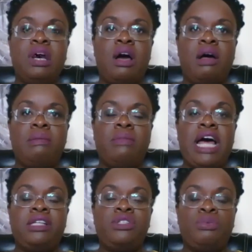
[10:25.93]

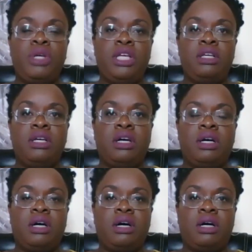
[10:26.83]
And we,
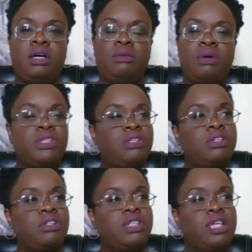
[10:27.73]
what was the
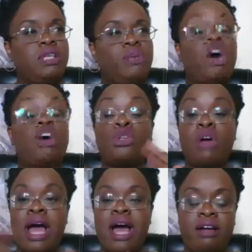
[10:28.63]
third thing? We also
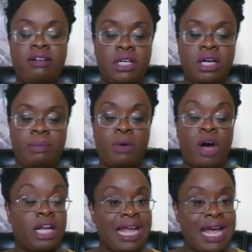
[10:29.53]
have a
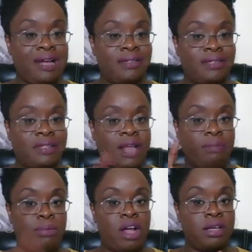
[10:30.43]
podcast
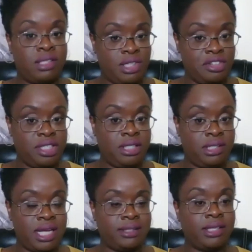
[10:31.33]
and blog series
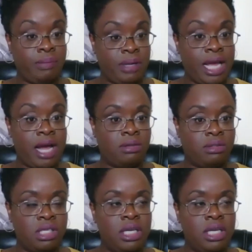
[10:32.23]
that's coming out